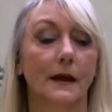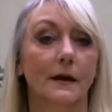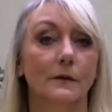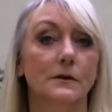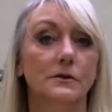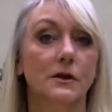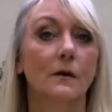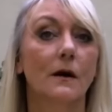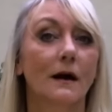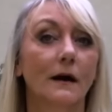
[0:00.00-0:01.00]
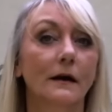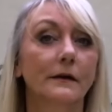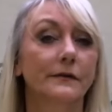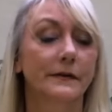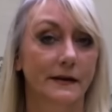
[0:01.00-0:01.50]
It was so hard
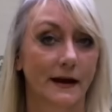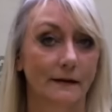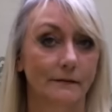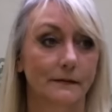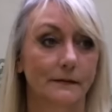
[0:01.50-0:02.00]
for them